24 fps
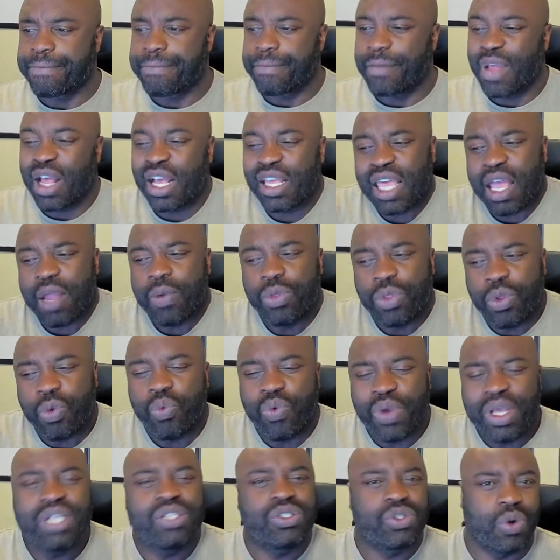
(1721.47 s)
again the
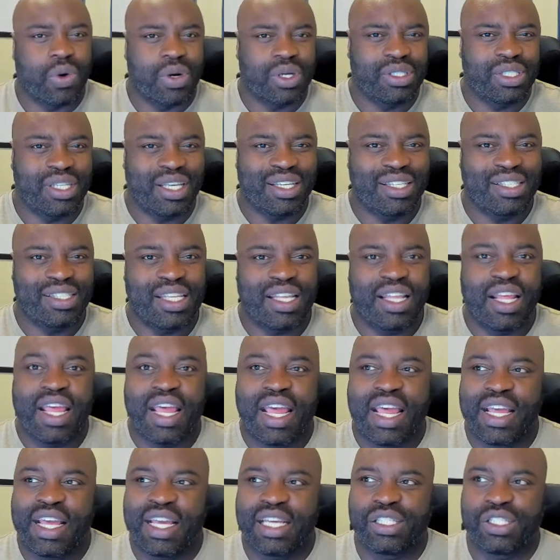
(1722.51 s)
resources,
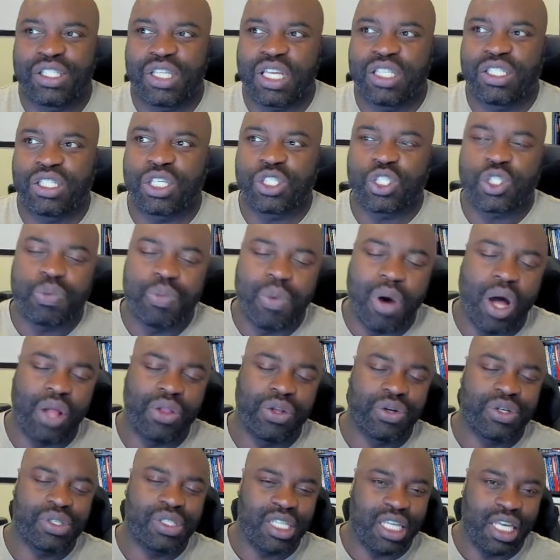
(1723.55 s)
it's a
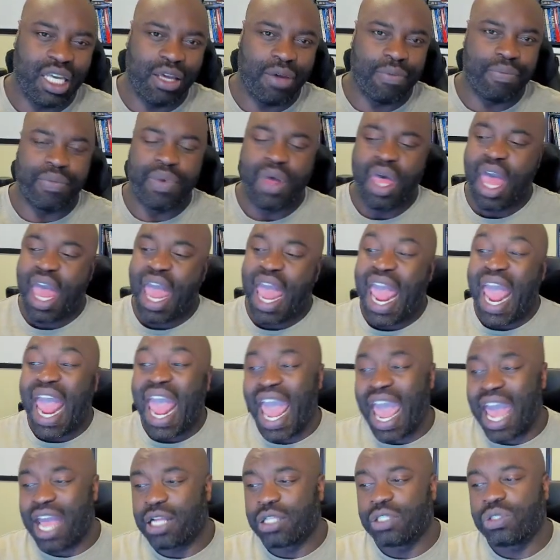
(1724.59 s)
smaller team.
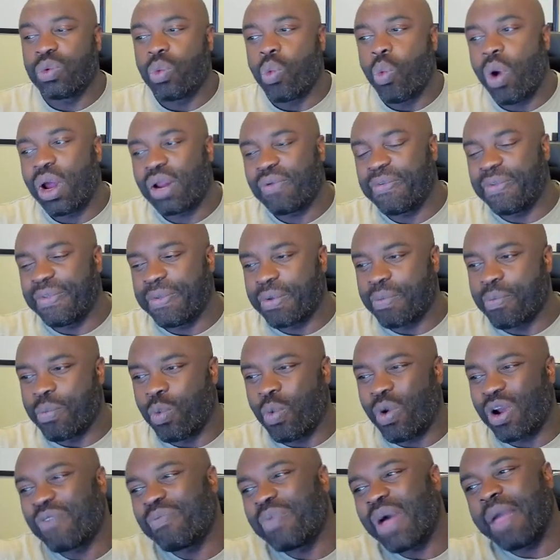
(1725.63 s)
And
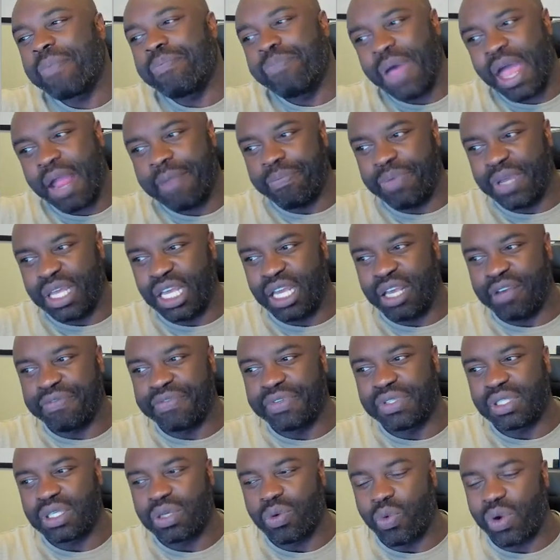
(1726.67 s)
one of my pet
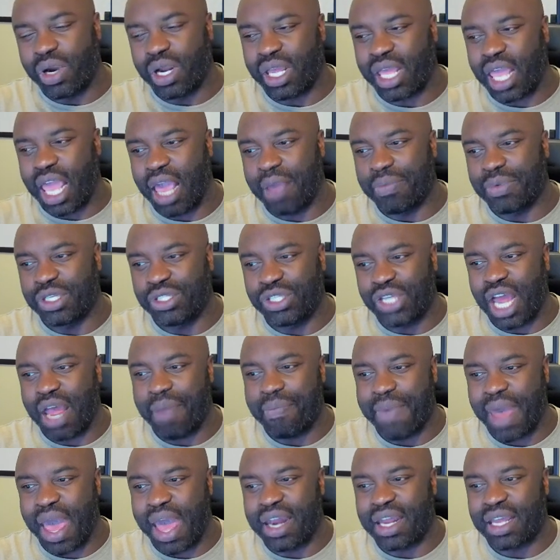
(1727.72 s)
peeves when it came to
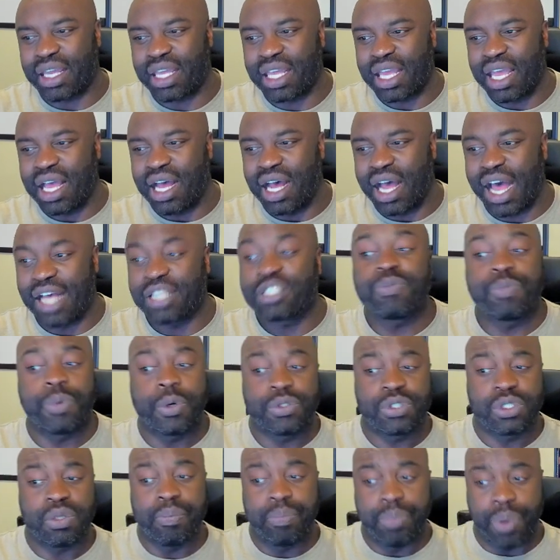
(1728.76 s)
Chatmatic, as
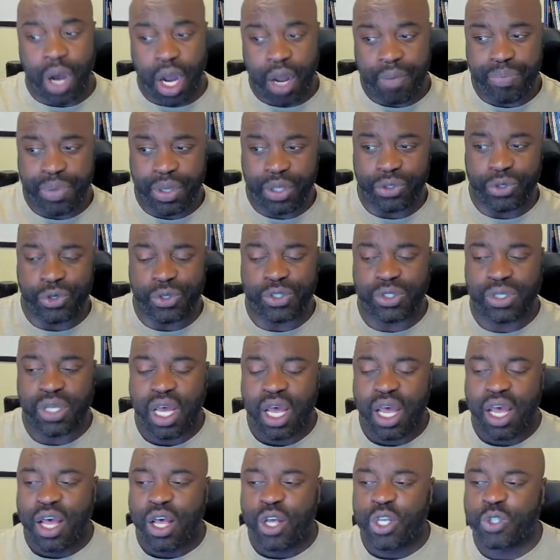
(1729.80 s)
opposed to Bot Builders
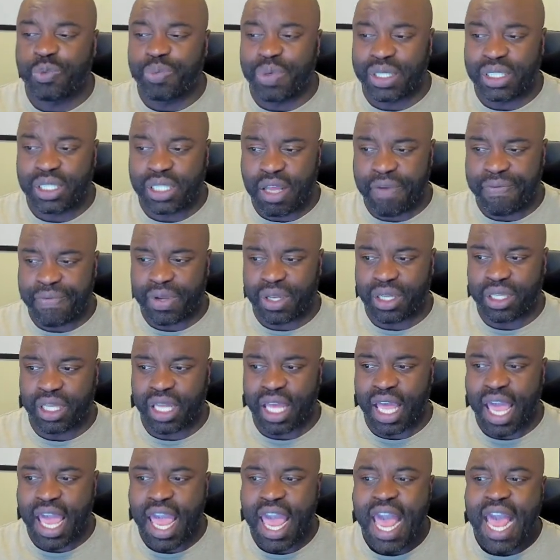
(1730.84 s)

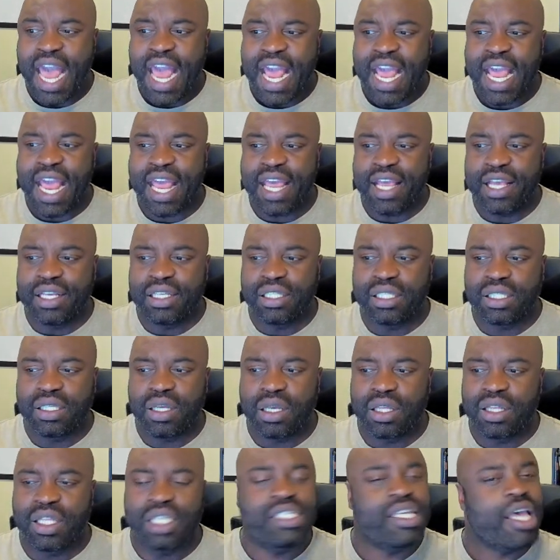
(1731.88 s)
specifically, is
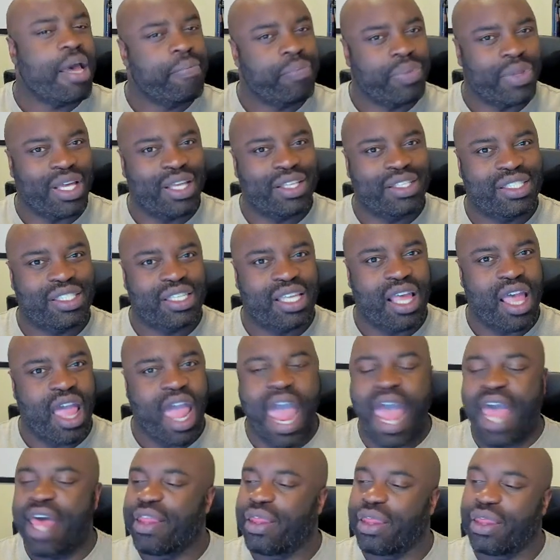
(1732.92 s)
the templates
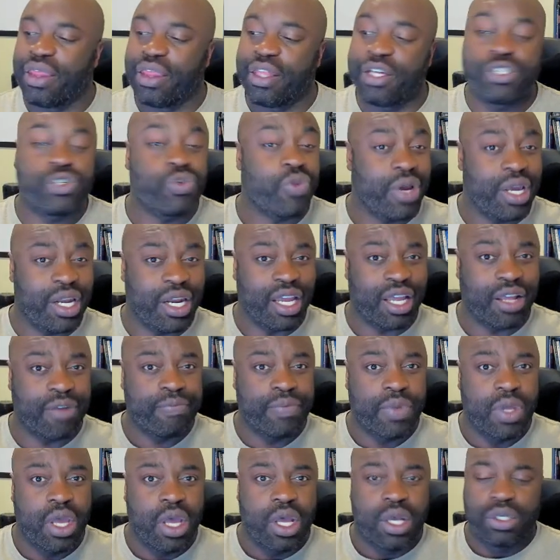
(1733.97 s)
and the training.
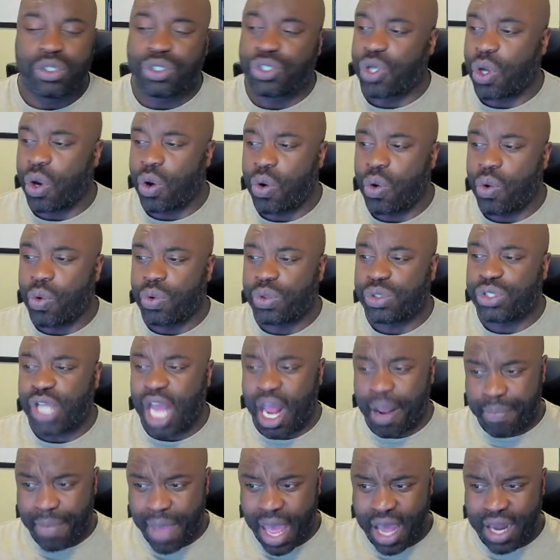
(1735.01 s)
So
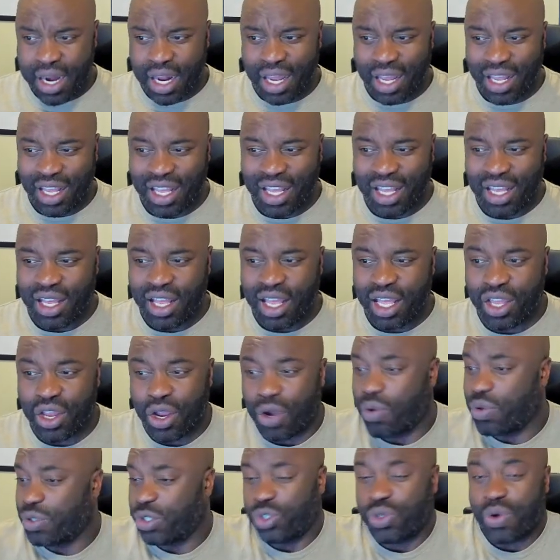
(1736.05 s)

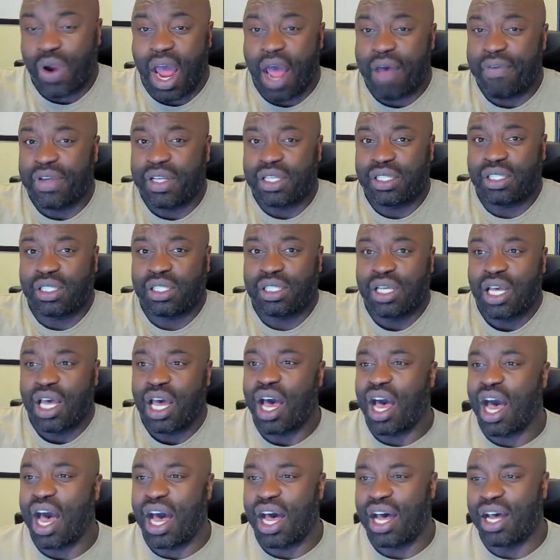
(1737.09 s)
Chatmatic, Travis,
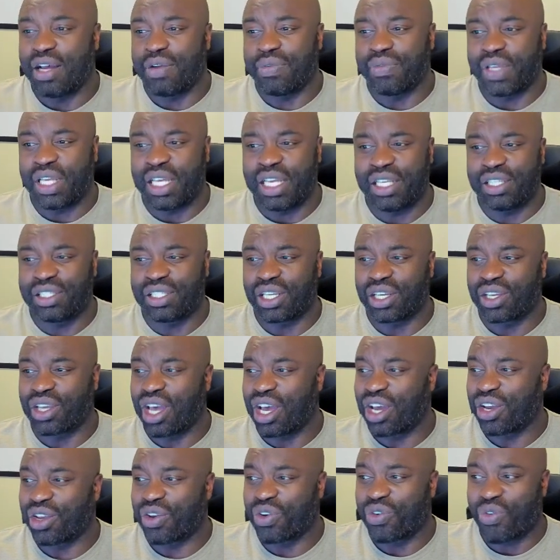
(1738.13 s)
he's
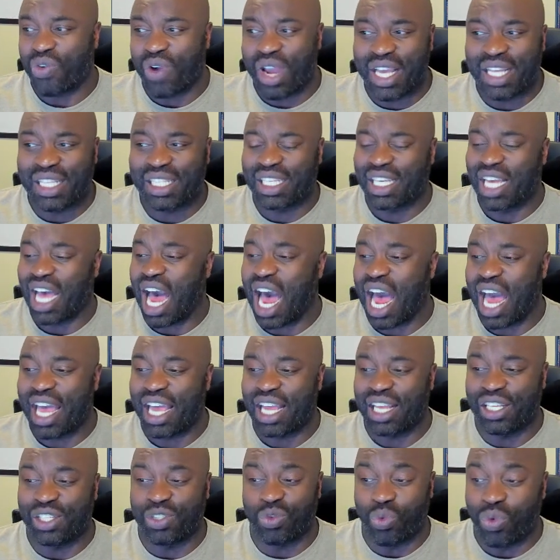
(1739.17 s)
a great guy.
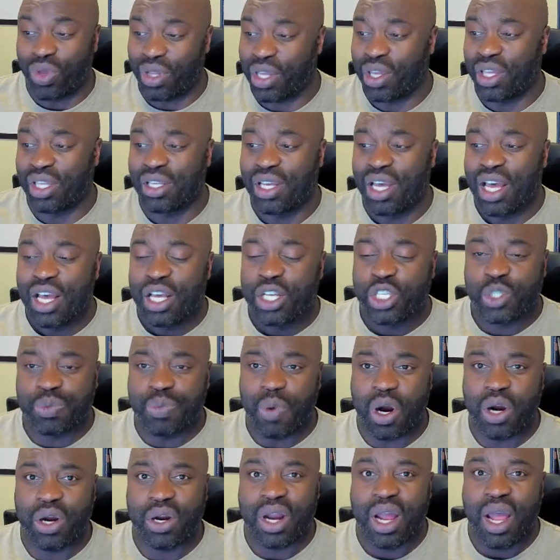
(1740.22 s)
He's really
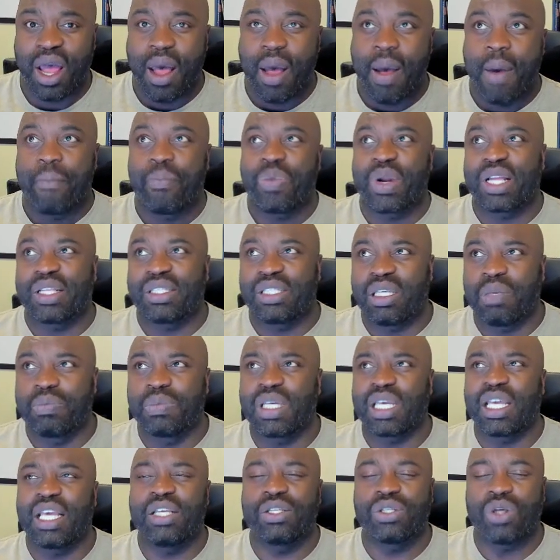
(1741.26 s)
smart, but it seems
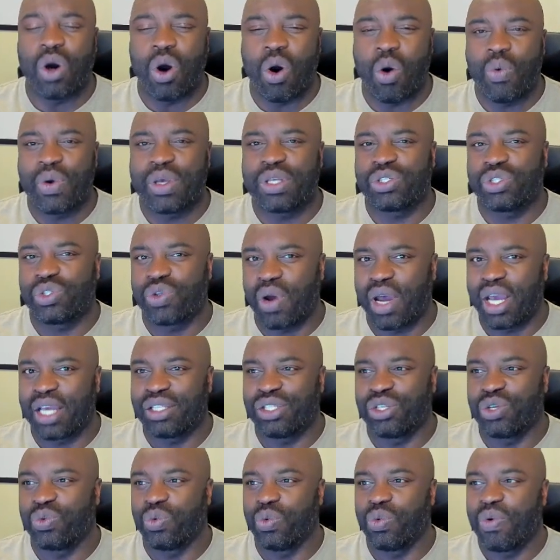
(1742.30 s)
like he's always trying
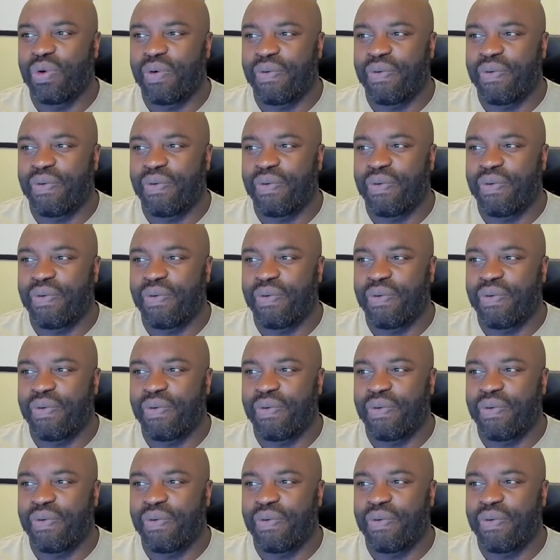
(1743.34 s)
to